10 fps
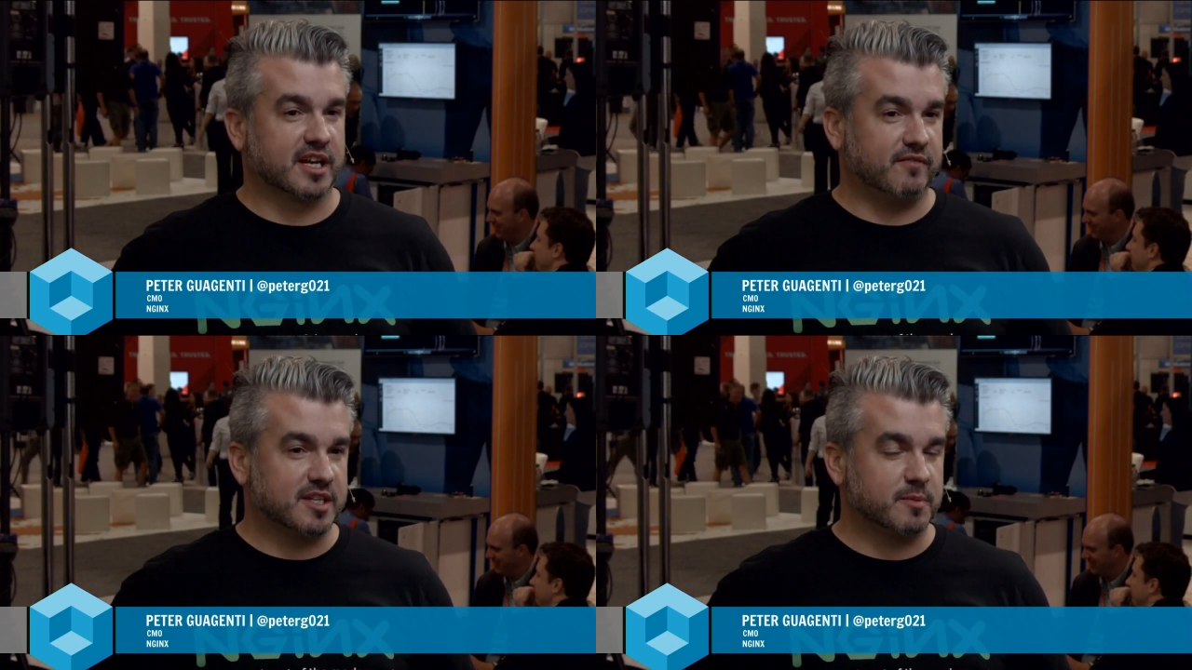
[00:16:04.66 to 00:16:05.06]

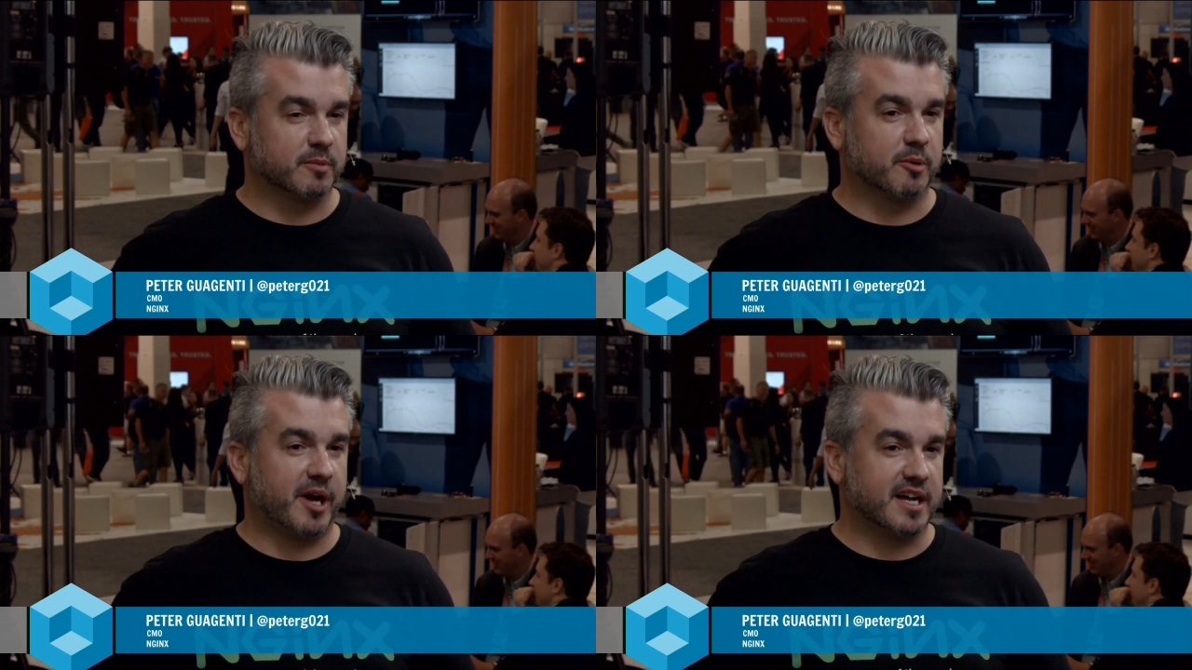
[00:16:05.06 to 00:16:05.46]
Speaker 1: to convince
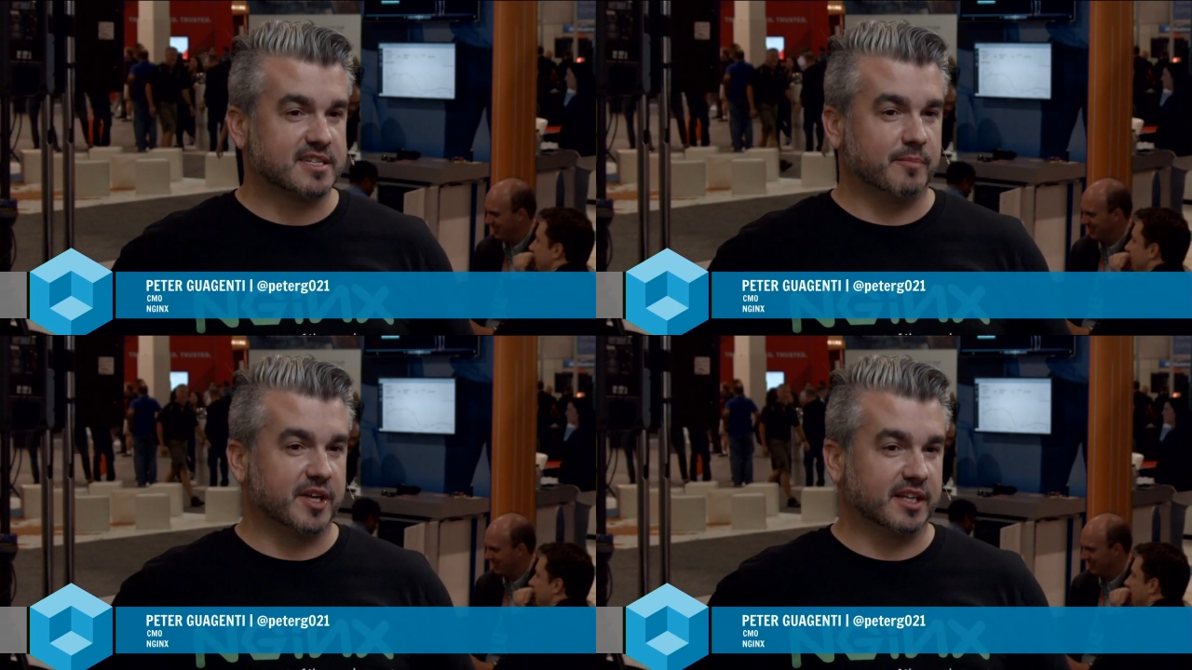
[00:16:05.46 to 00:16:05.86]
people to buy
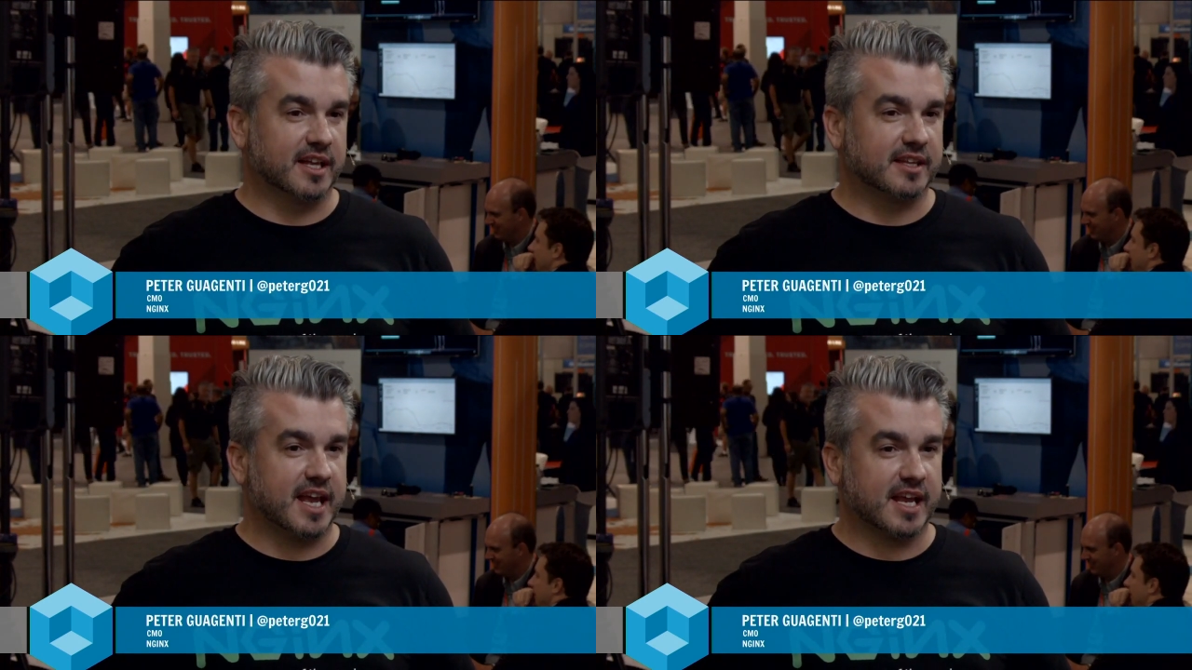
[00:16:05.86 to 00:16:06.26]

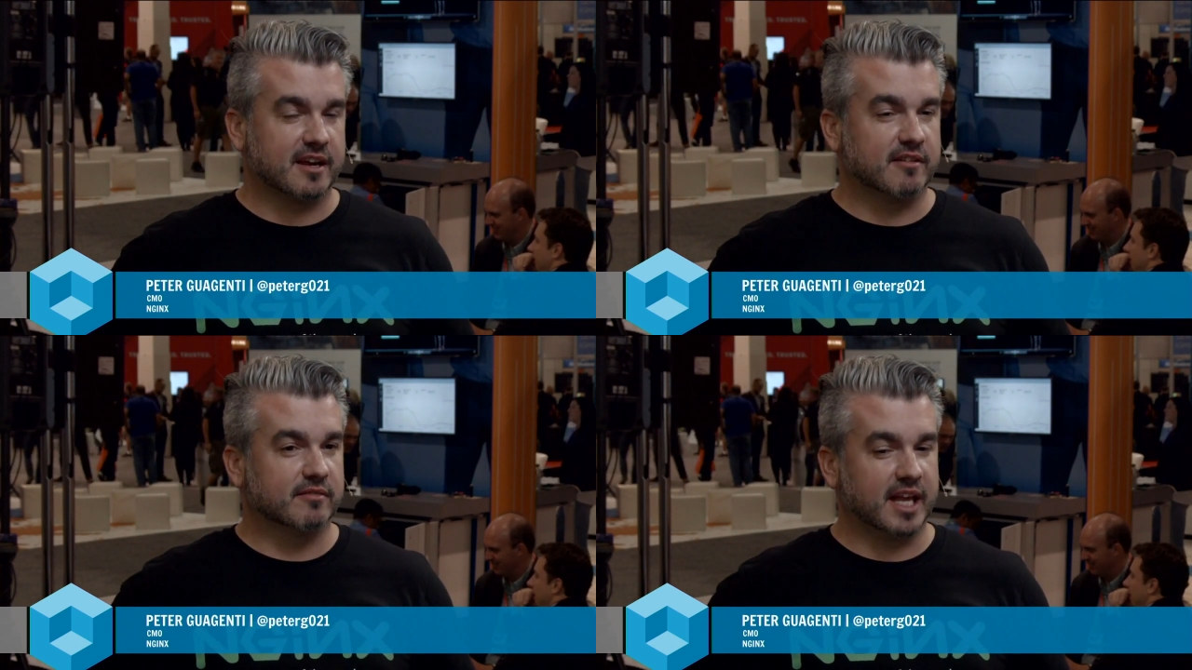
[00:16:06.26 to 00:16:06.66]
something that they
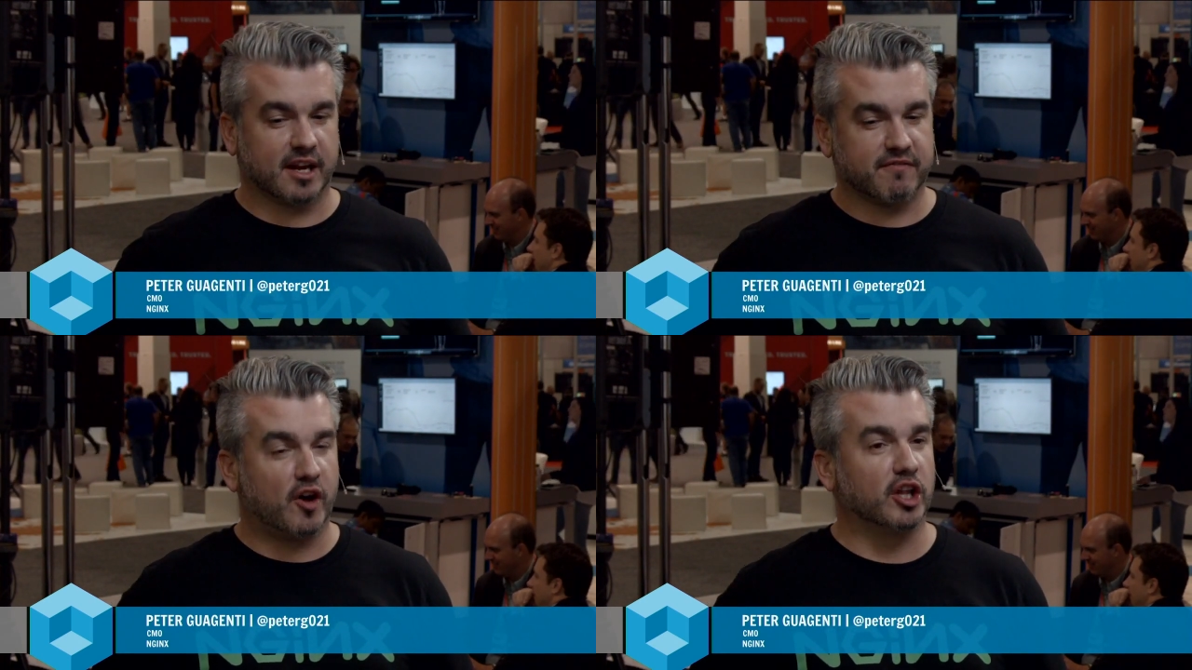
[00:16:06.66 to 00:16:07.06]
can, they
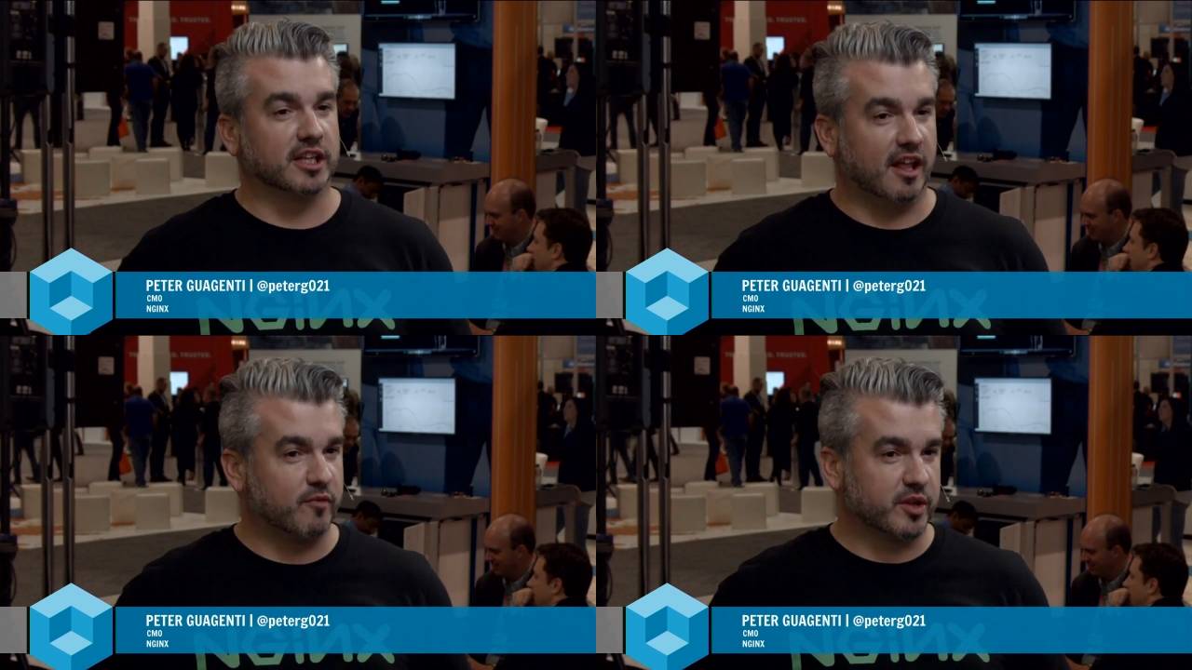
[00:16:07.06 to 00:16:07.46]
can
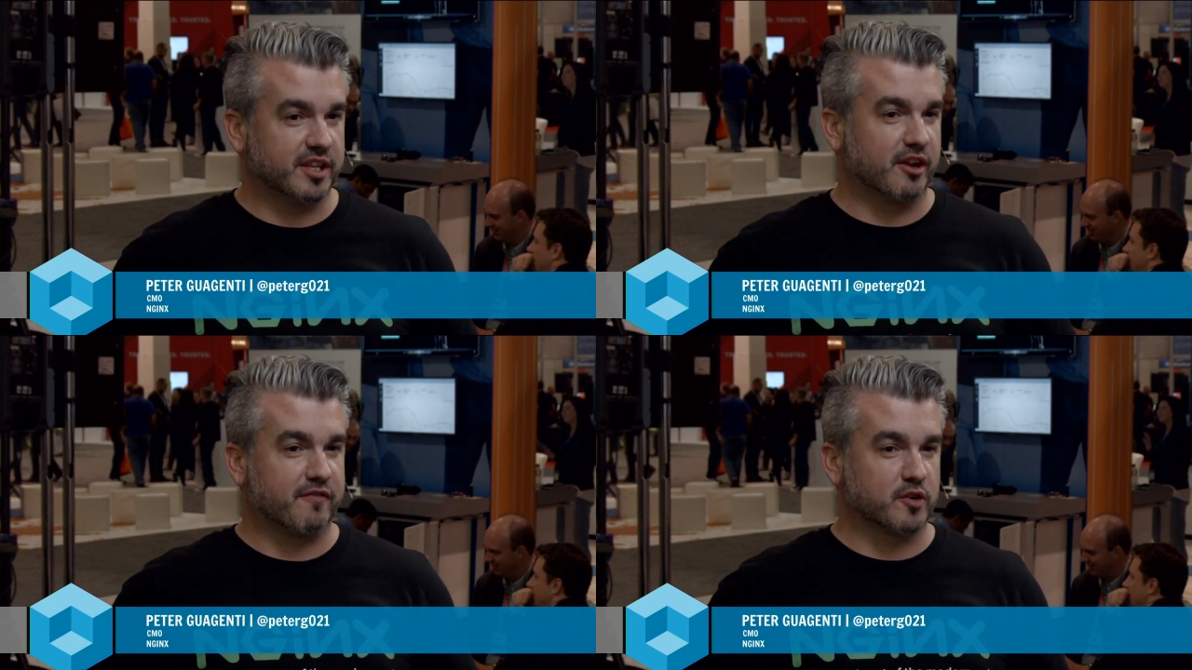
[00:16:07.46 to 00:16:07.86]
fall in love
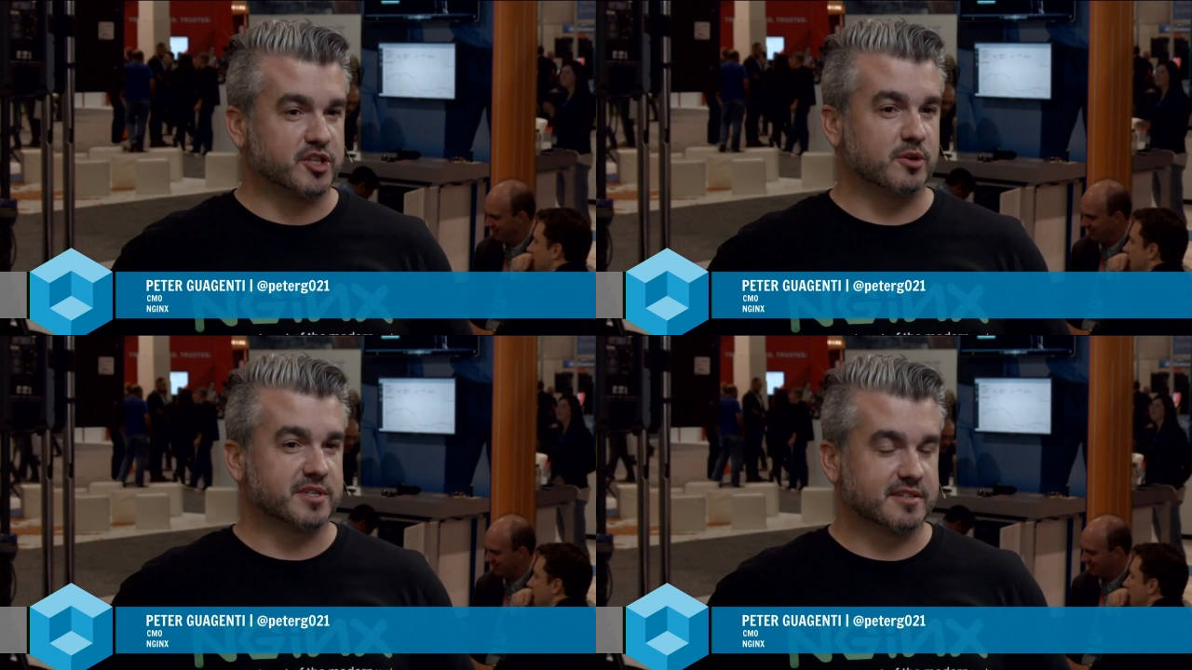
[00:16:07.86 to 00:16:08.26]
with in their
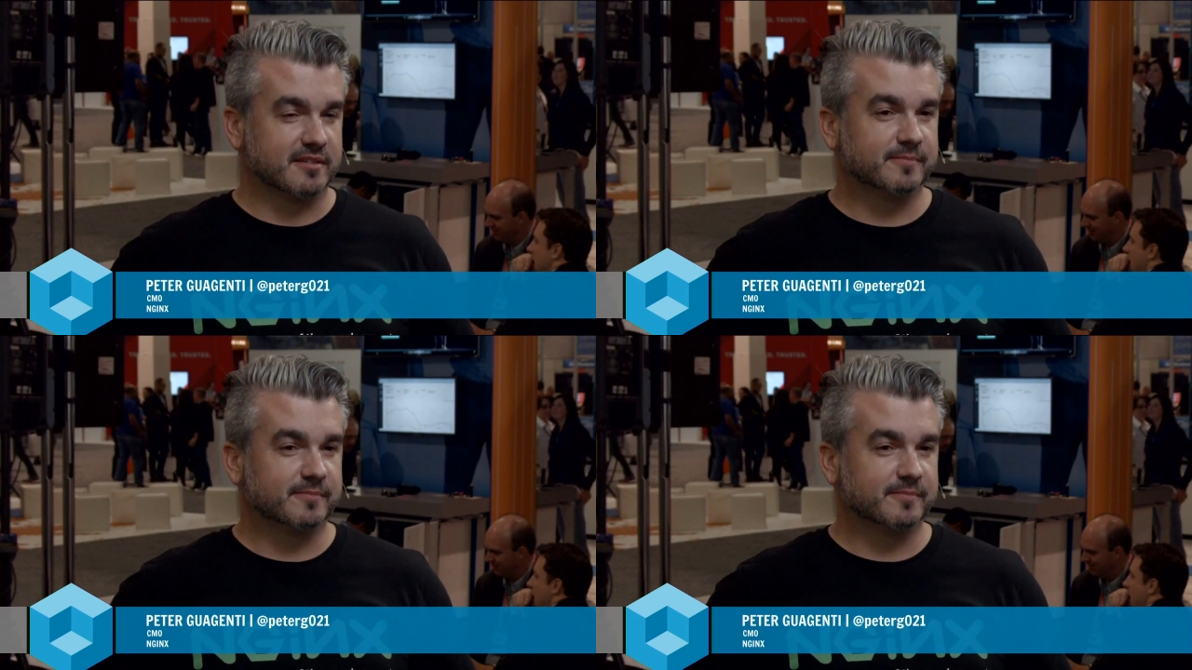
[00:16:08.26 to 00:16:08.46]
first use.